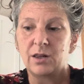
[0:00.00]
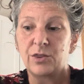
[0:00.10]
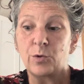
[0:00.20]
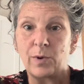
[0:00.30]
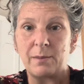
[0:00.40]

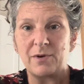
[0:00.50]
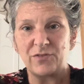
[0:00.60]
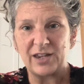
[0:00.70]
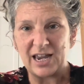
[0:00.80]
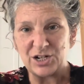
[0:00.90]
the
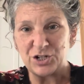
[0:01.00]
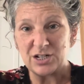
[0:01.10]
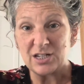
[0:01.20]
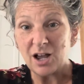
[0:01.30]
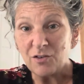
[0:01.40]

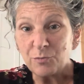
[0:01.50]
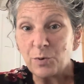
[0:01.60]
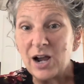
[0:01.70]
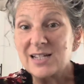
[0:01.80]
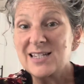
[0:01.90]
ramifications of
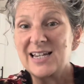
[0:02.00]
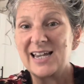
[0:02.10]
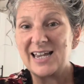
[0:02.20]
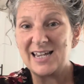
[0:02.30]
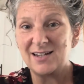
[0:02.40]
pressing
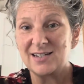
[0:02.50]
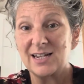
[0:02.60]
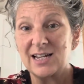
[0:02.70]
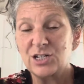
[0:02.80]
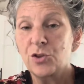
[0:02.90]
in to
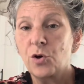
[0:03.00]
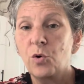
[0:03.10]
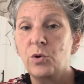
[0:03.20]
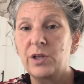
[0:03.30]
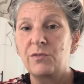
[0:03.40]
get to the
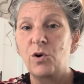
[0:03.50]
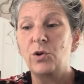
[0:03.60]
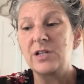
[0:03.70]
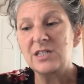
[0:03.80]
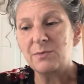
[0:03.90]
Holy of
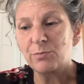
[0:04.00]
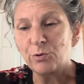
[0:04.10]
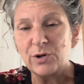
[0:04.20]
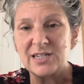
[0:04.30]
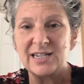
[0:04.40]
Holies, of
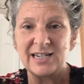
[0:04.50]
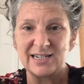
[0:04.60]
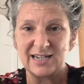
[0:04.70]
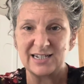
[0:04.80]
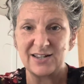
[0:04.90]
pressing in
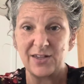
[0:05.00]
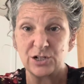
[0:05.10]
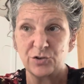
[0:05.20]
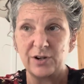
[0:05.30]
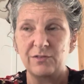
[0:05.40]
to get to
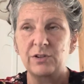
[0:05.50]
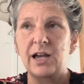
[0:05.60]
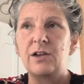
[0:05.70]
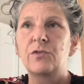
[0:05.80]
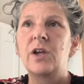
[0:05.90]
that tree of
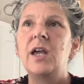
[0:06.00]
life.